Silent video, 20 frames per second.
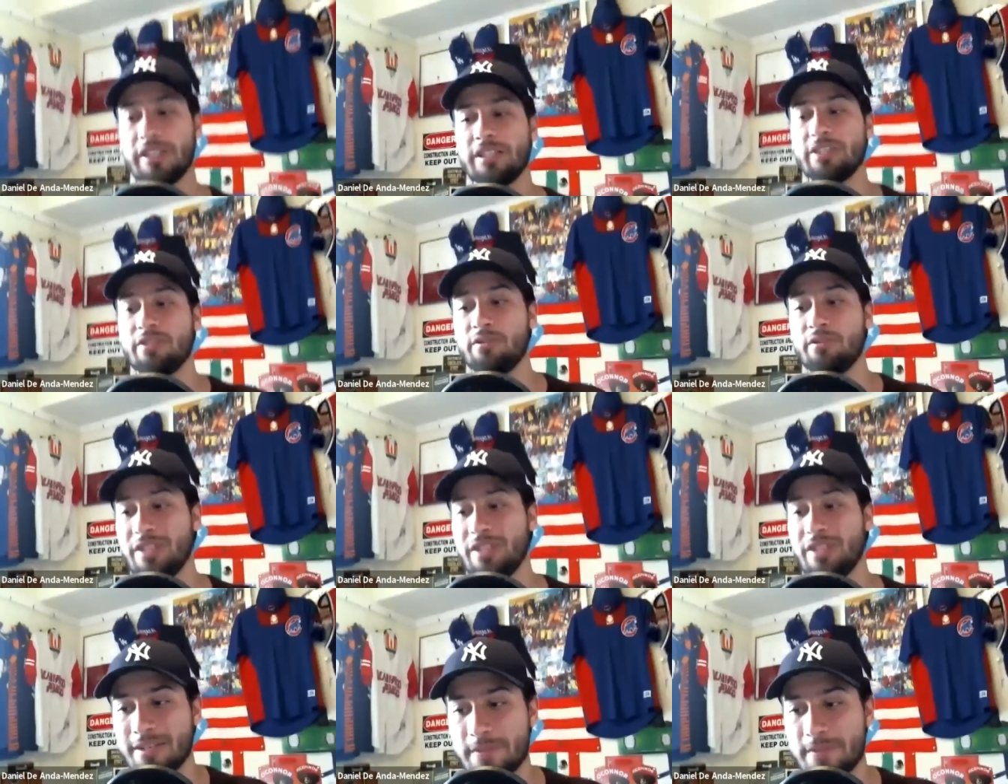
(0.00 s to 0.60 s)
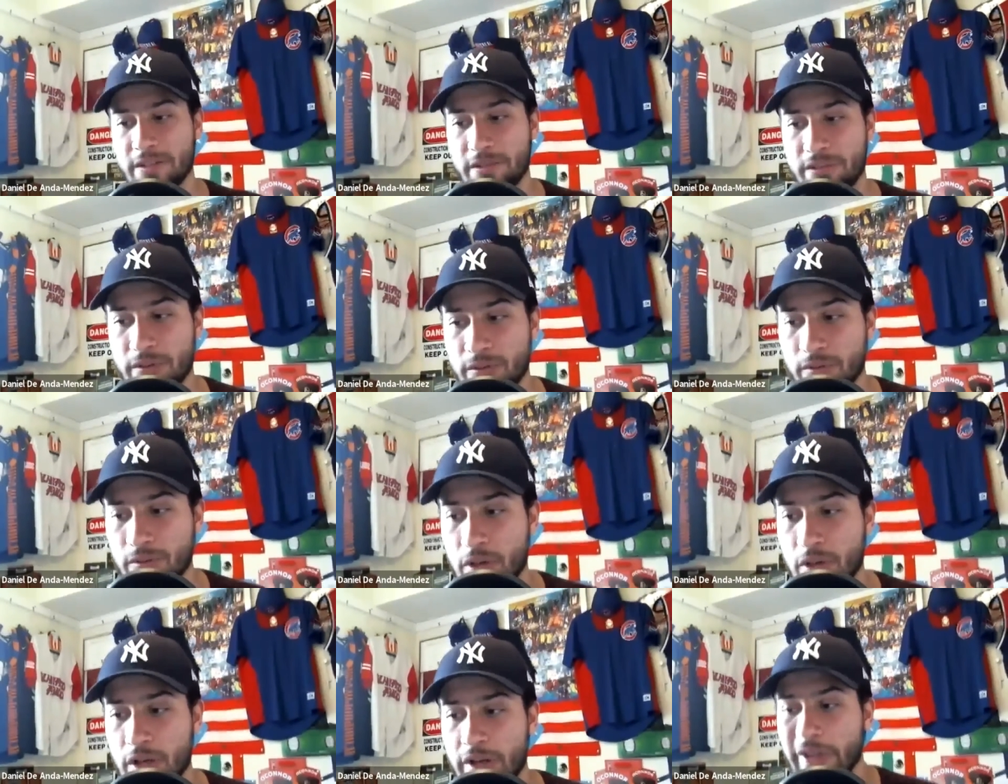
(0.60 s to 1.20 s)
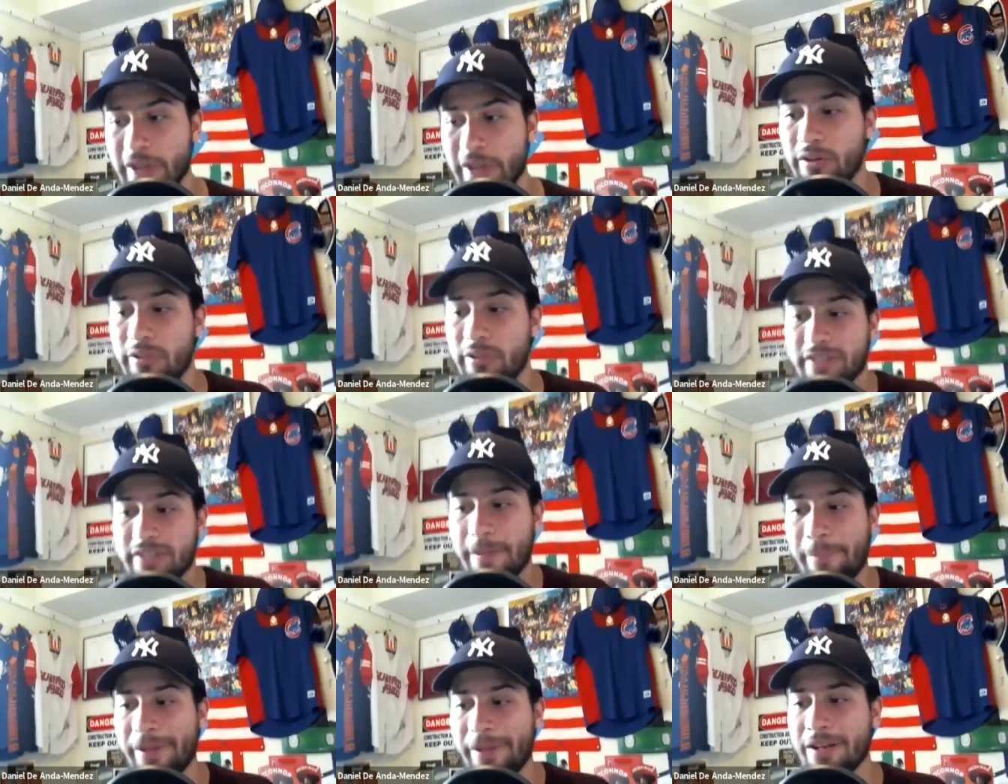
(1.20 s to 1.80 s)
you need him to do. You can
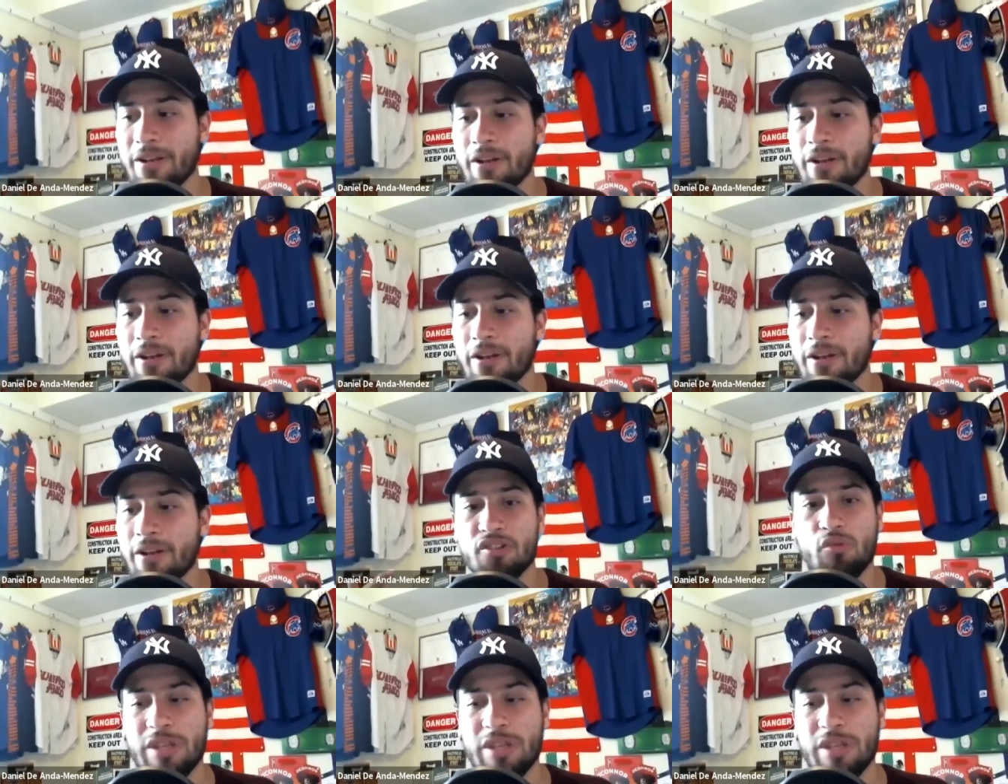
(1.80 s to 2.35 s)
depend on the